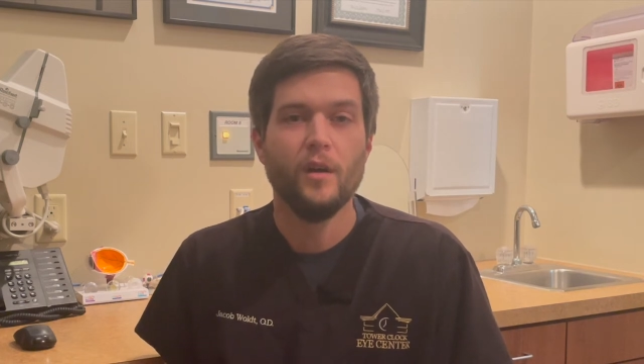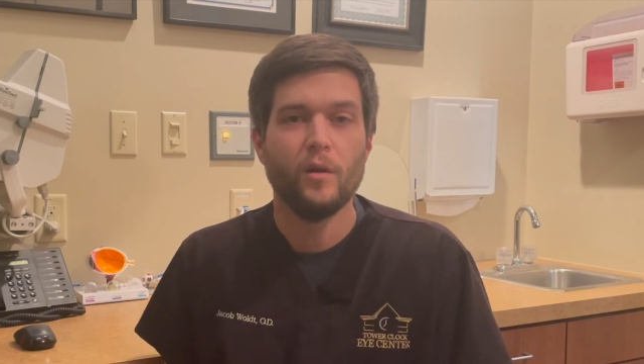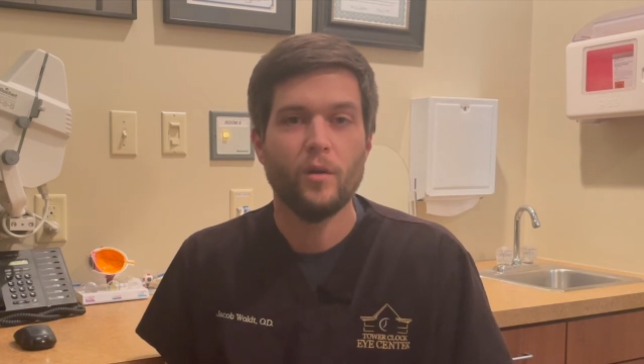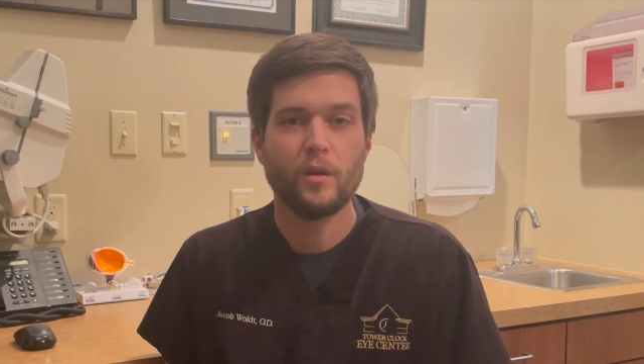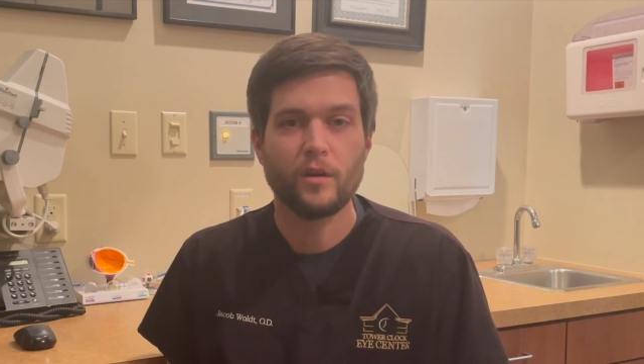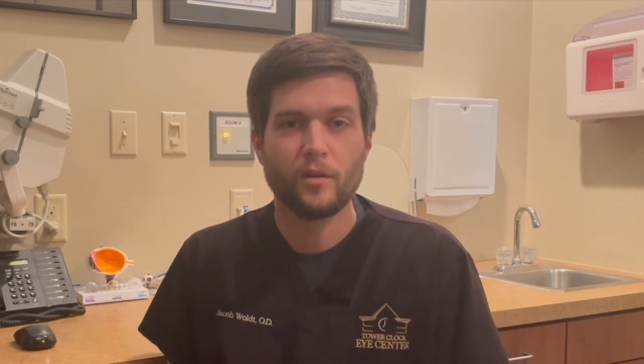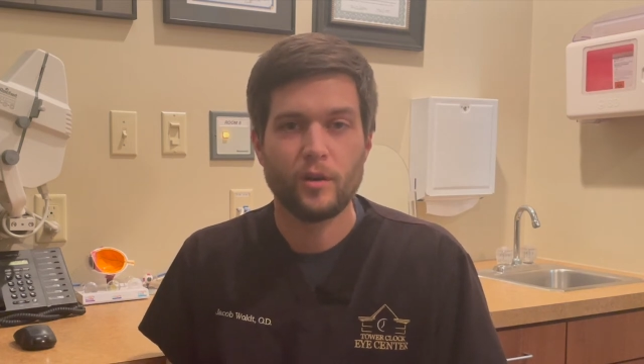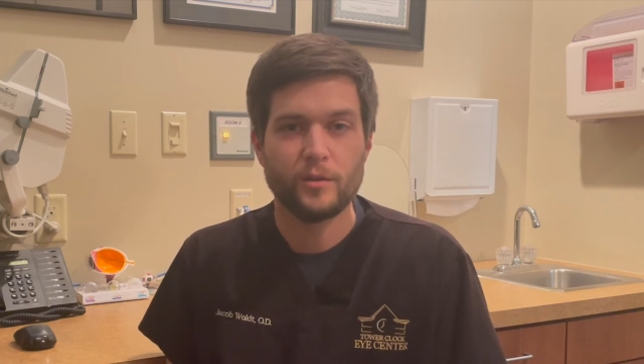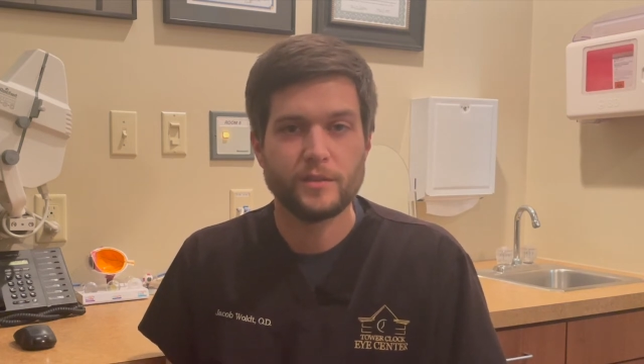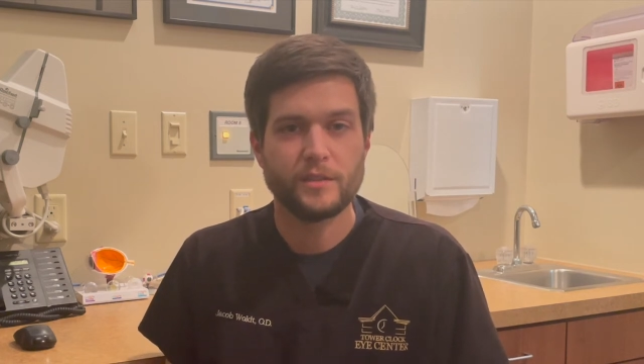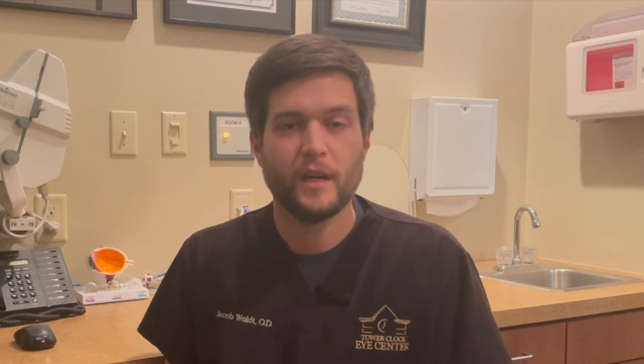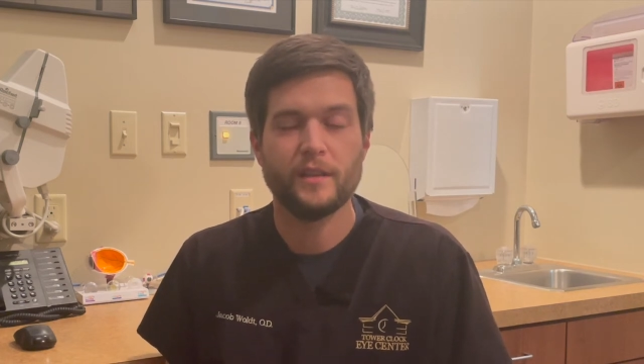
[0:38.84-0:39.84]
or
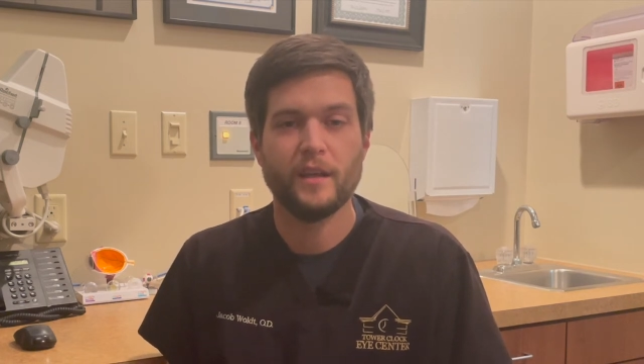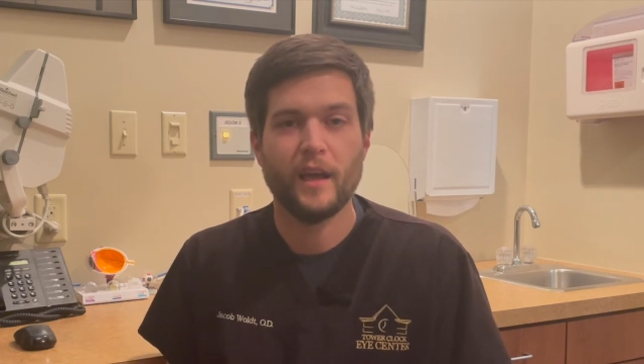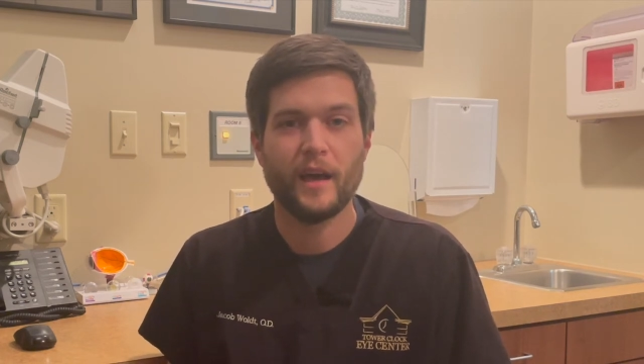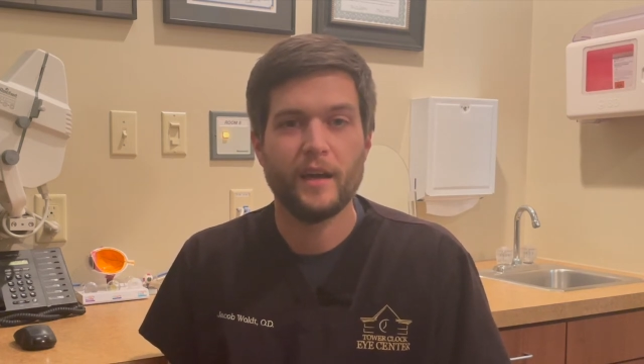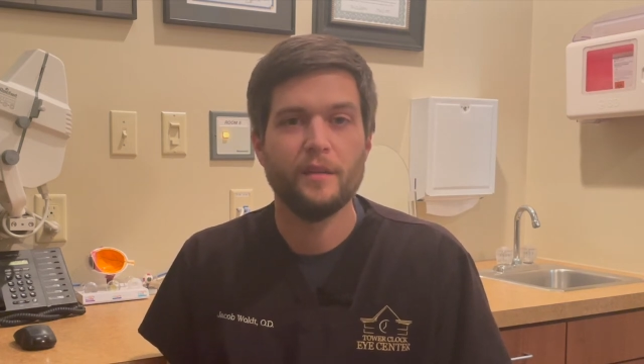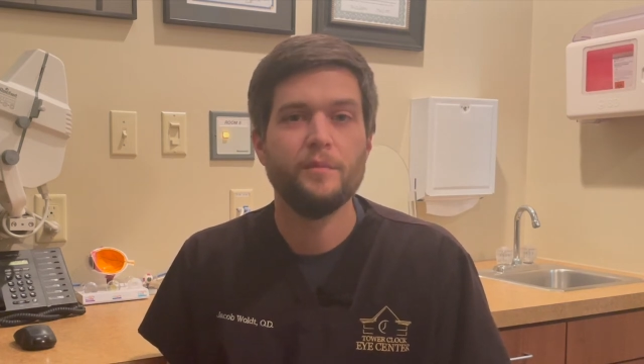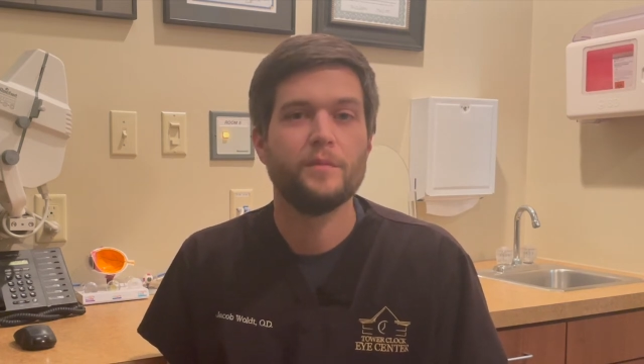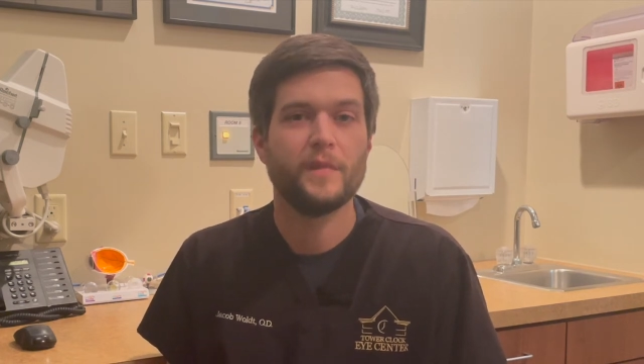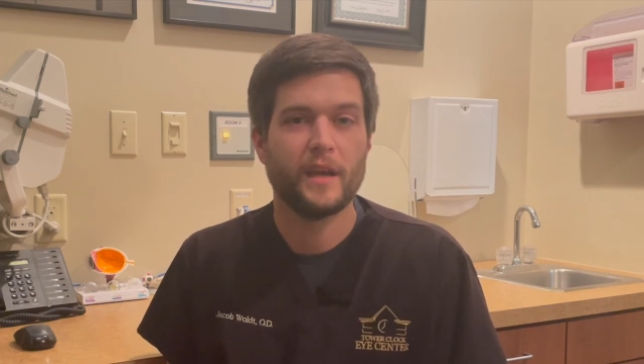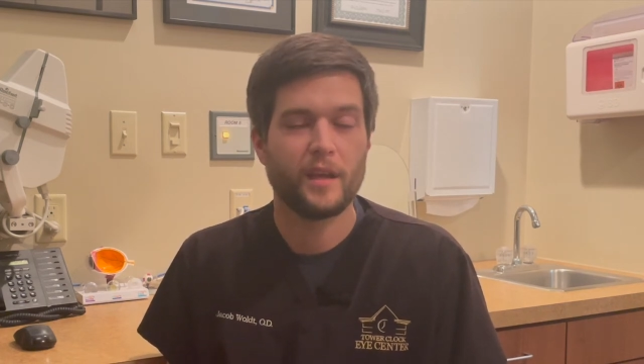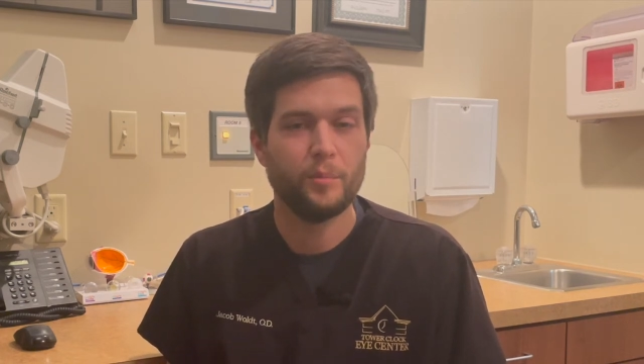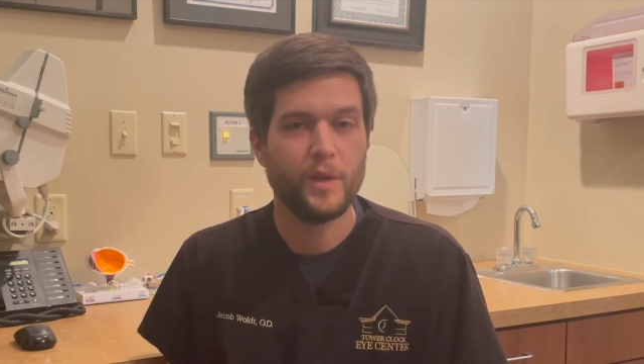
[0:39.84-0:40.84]
growths on the eye
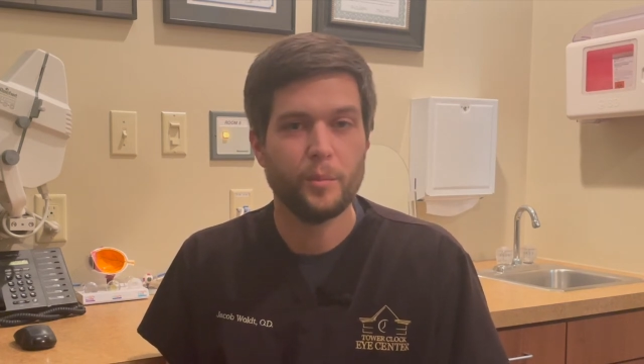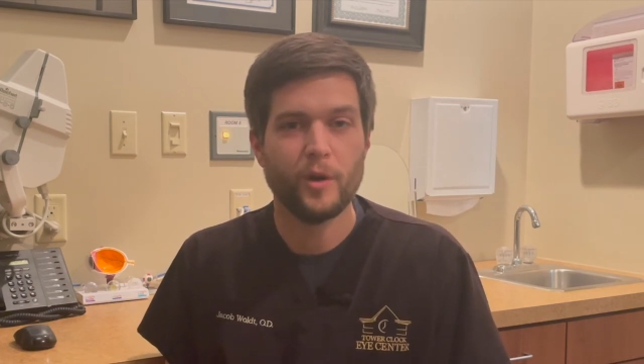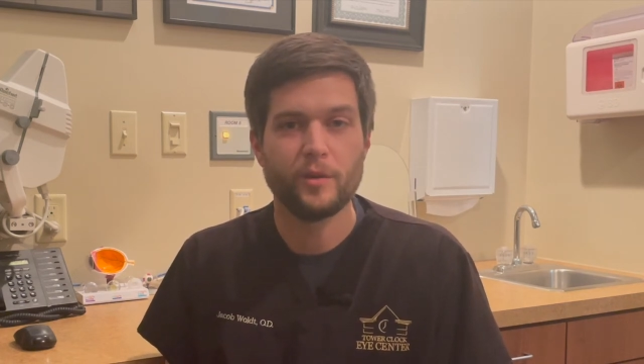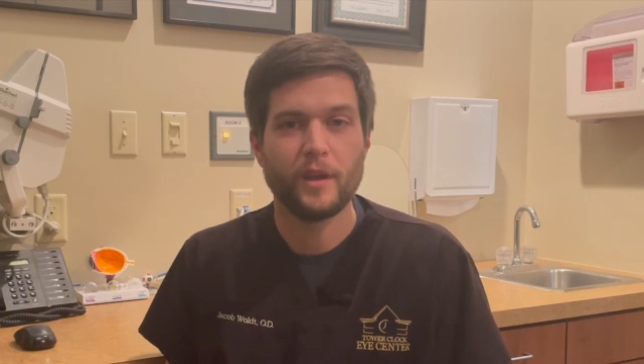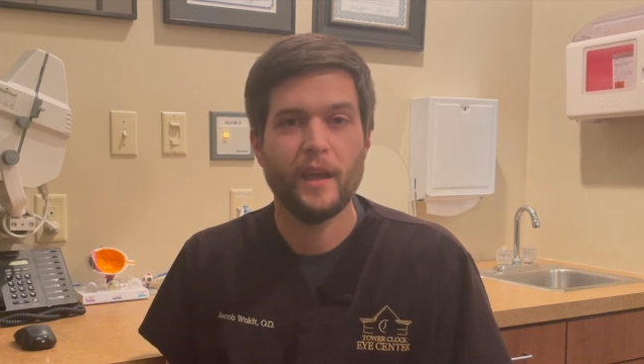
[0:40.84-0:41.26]
that can be both